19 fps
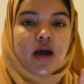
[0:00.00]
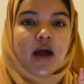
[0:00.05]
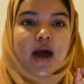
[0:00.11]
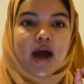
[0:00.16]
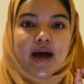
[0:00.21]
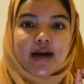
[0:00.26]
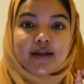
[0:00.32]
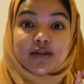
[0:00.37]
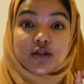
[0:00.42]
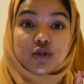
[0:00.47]

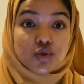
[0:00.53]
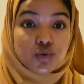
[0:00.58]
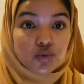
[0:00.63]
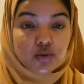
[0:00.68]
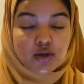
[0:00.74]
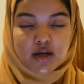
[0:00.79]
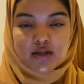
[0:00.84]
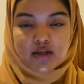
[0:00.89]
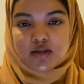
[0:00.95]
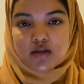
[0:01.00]
and the short
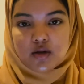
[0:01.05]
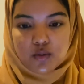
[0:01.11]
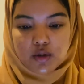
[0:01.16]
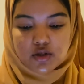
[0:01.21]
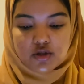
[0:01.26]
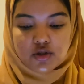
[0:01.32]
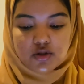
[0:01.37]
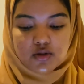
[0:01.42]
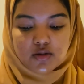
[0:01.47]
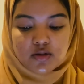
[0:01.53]
answer
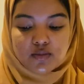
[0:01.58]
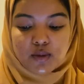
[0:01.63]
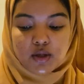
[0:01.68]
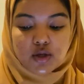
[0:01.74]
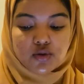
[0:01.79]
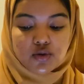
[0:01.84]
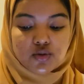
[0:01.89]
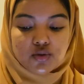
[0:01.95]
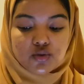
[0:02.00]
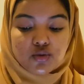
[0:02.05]
questions,
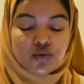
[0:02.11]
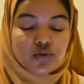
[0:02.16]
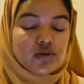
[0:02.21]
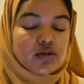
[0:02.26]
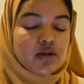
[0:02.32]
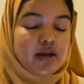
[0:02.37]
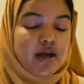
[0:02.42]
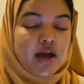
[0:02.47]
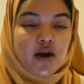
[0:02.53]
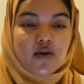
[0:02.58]
because those
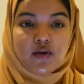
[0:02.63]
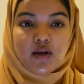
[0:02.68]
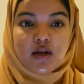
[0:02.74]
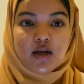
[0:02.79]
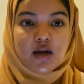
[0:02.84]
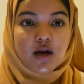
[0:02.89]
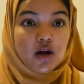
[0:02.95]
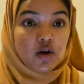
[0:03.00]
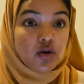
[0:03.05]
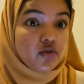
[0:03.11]
carry
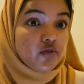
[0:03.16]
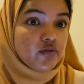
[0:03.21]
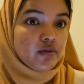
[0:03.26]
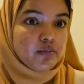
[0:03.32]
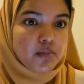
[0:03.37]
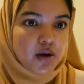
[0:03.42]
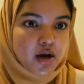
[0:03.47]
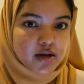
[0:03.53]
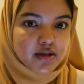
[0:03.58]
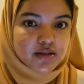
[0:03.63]
a lot of the
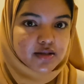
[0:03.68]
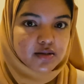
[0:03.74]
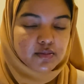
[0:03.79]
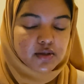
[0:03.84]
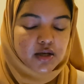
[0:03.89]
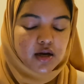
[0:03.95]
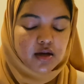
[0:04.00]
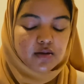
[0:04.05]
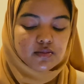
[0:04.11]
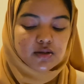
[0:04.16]
marks
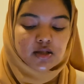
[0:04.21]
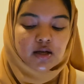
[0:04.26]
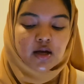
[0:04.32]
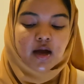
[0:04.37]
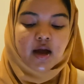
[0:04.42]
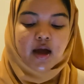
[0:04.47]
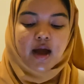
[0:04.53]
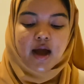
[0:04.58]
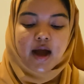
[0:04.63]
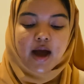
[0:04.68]
sometimes.
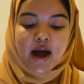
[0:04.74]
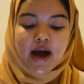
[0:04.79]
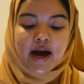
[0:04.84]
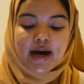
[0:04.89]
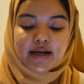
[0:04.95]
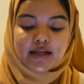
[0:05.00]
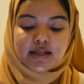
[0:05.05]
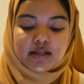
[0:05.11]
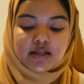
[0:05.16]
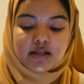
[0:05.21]

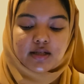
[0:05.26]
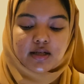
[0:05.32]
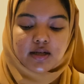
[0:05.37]
And